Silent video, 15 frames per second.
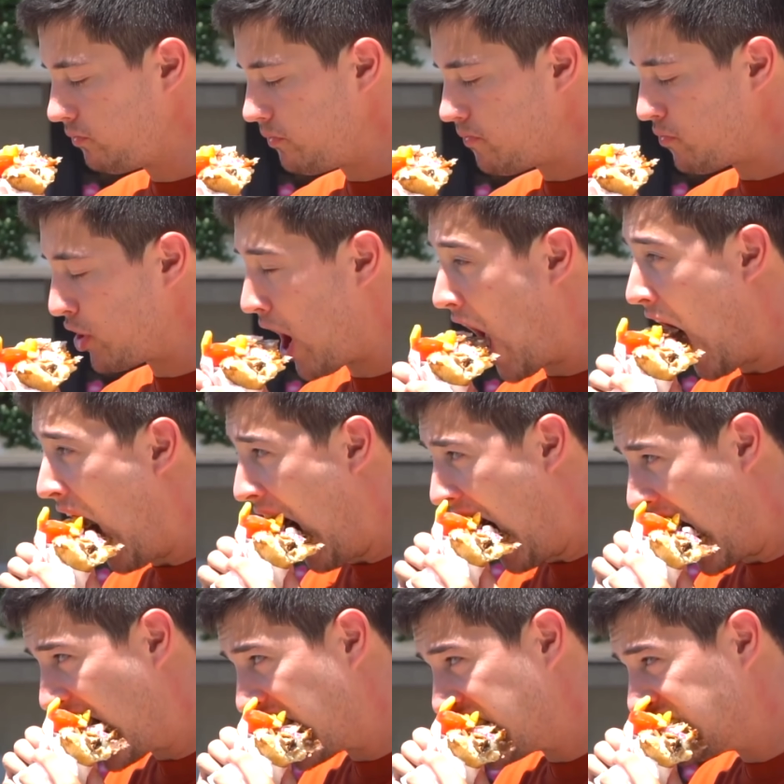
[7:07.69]
It does taste
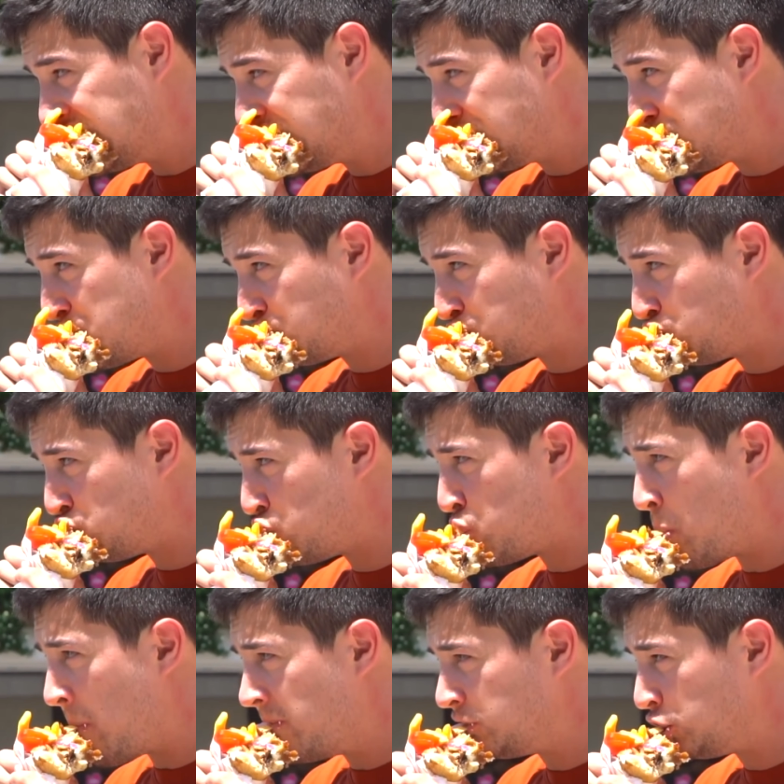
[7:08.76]
quite salty. I
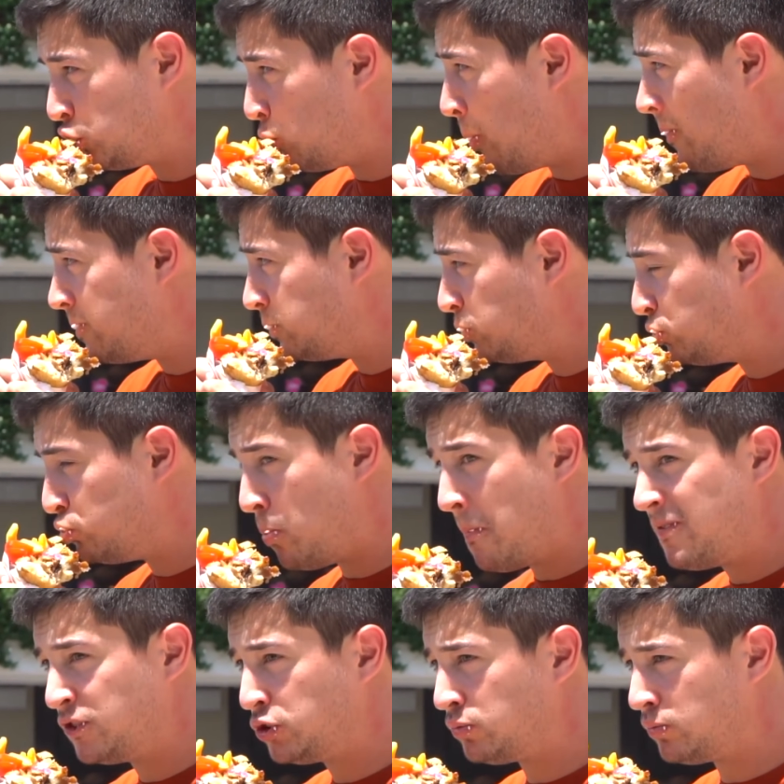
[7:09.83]
don't know if it's a
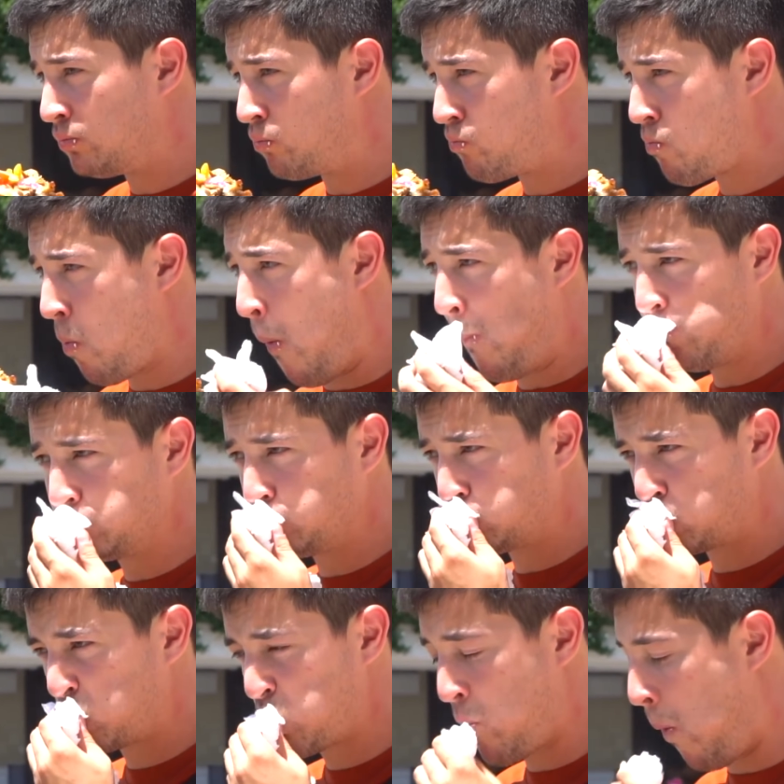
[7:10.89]
tzatziki or the meat itself,
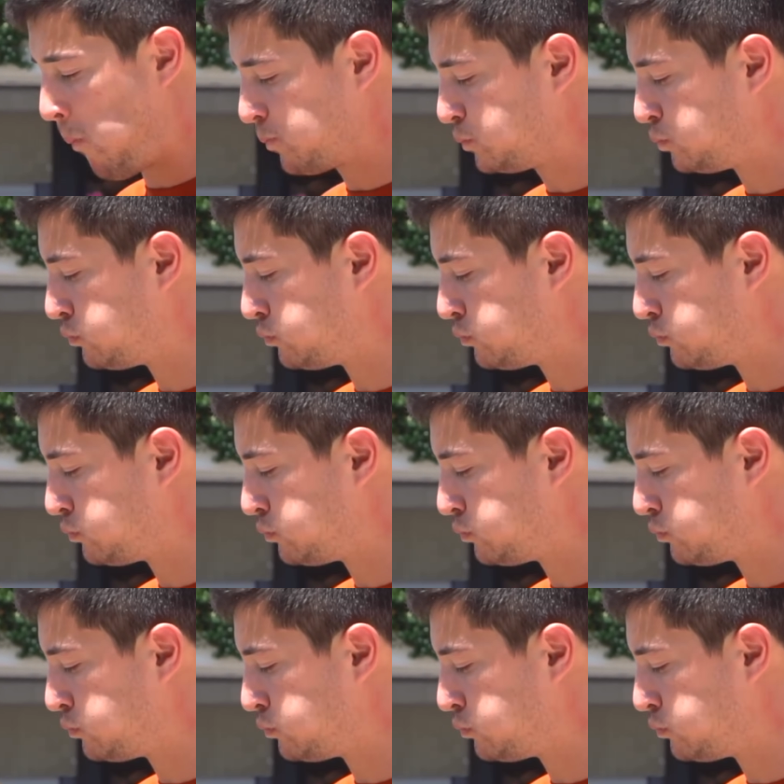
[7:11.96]
but it is